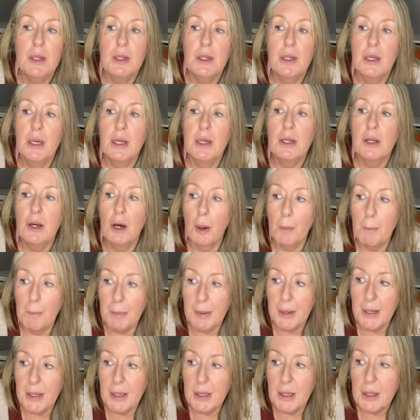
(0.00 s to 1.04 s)
in
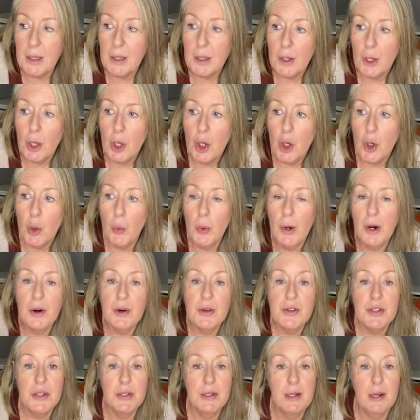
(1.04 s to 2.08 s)
company
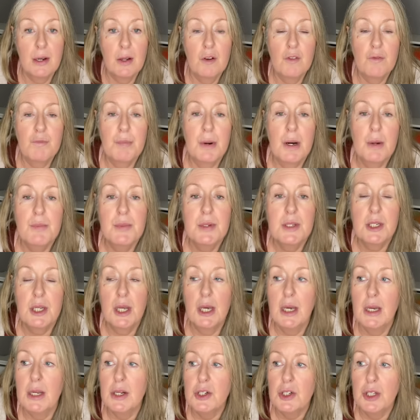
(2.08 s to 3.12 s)
Whereas in the love bomb
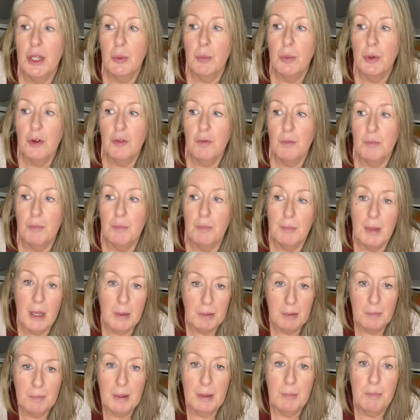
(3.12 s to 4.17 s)
stage, they would have maybe
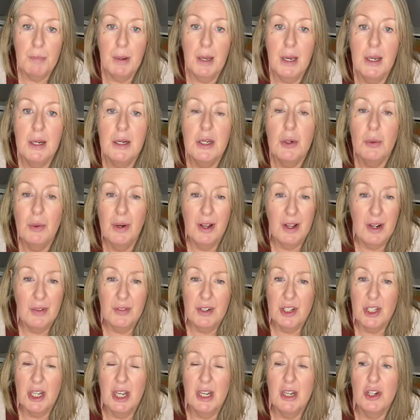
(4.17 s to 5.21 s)
been paying you a lot of
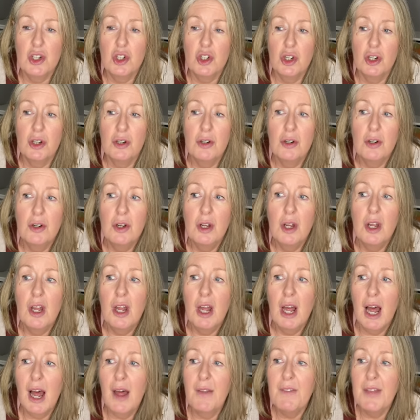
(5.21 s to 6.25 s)
attention.
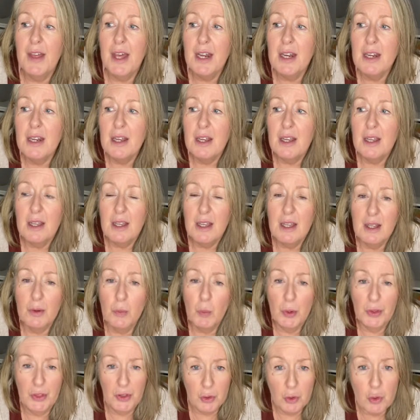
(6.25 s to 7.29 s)
And then
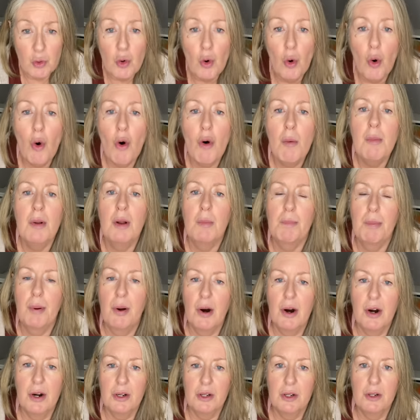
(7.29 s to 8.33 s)
with a normal
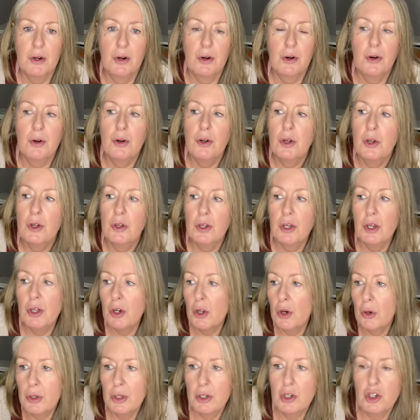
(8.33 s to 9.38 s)
partner, you know, you